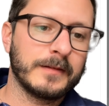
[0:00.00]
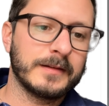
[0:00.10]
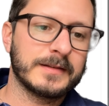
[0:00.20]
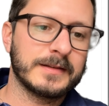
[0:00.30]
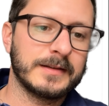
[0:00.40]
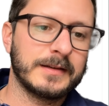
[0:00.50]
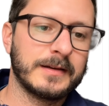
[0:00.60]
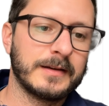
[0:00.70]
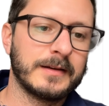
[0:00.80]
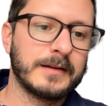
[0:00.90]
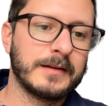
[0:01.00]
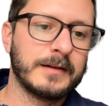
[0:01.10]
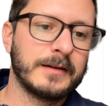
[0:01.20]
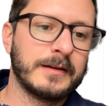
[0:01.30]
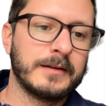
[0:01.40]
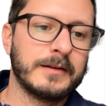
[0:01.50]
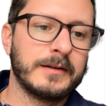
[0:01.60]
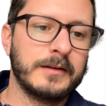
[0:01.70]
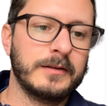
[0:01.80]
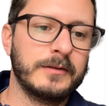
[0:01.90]
Let's see.
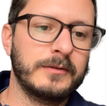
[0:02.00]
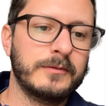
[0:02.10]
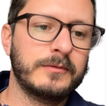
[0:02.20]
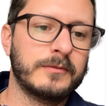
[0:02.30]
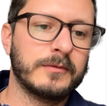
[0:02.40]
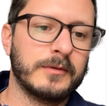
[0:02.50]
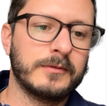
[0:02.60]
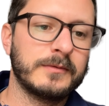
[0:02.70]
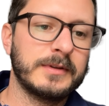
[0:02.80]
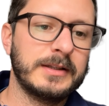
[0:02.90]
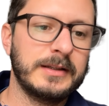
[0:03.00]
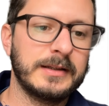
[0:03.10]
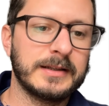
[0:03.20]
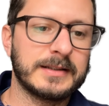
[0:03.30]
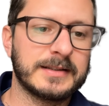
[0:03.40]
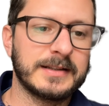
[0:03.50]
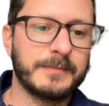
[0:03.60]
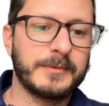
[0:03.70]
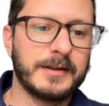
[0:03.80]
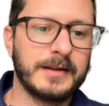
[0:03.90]
You only
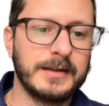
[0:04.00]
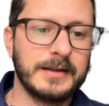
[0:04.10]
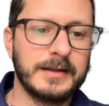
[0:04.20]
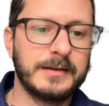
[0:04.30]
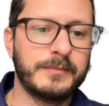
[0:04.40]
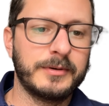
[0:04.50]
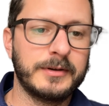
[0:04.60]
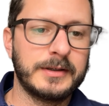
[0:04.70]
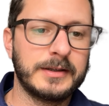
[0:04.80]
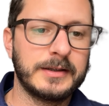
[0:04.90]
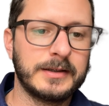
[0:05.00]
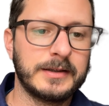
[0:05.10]
accept the input